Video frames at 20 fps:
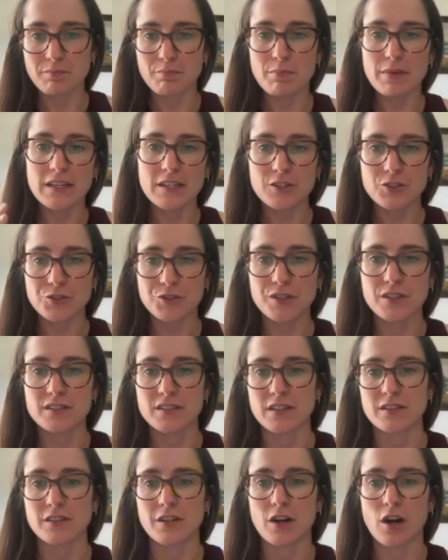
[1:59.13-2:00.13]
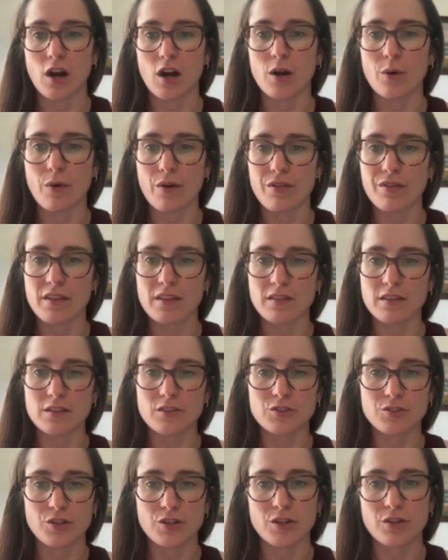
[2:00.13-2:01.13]
ministries that there are within
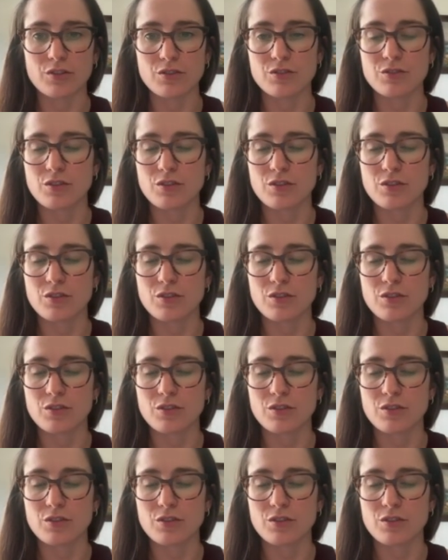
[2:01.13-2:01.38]
this church.